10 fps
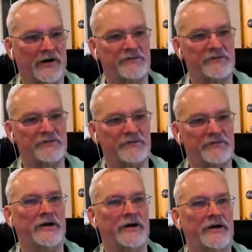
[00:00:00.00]
investment
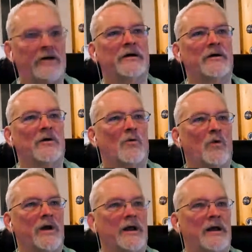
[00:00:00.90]
fund,
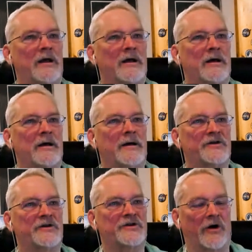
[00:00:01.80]
we
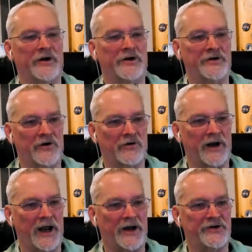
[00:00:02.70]
started to
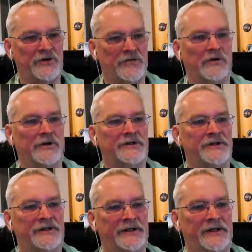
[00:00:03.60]
create
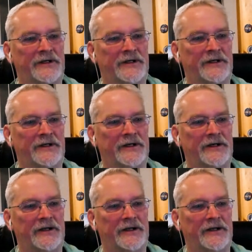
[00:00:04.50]
tools
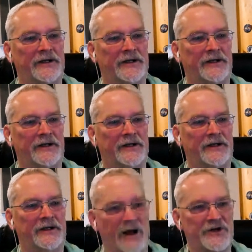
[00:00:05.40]
that we could
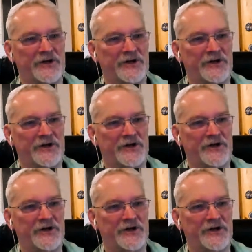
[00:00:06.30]
demonstrate how
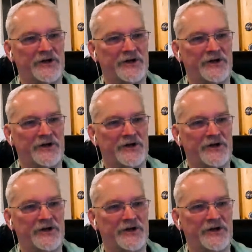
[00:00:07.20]
we were going to solve
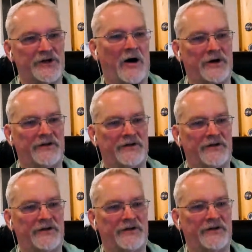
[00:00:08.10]
this problem to
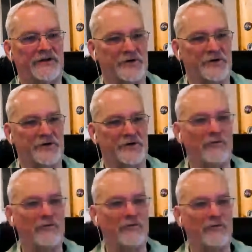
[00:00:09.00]
the investors so that
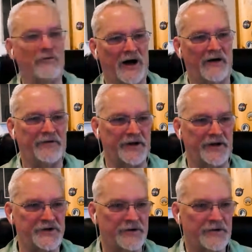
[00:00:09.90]
they would have
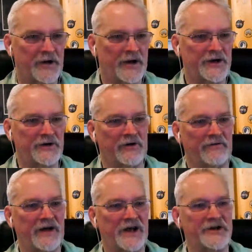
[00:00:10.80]
confidence
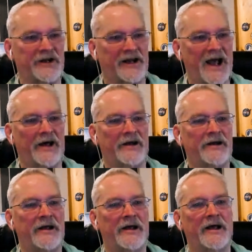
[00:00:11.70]
to invest
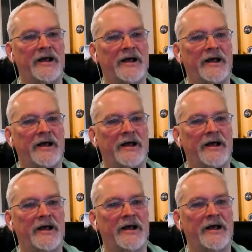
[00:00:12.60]
again, and
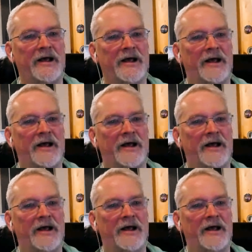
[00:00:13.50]
that FX
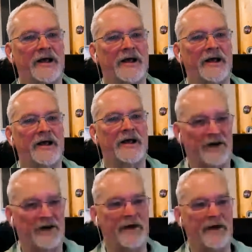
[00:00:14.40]
loss would not
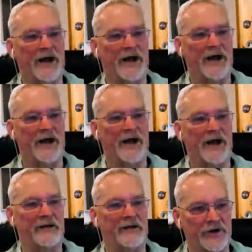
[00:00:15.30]
impact them, and they would
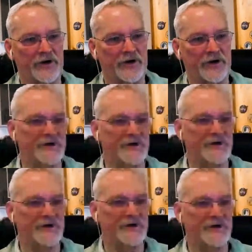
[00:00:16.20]
enjoy
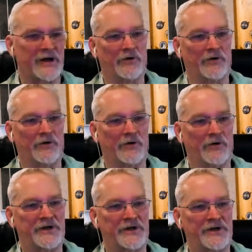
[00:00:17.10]
returns that were
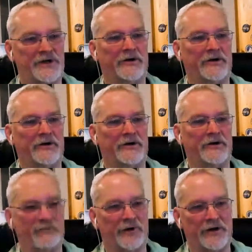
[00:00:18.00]
similar
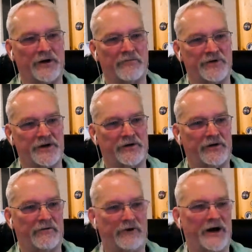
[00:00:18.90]
to the
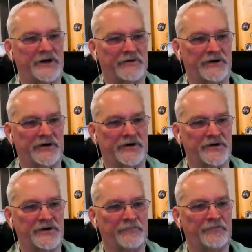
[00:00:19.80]
Brazilian reais
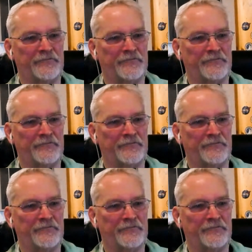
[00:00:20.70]
returns.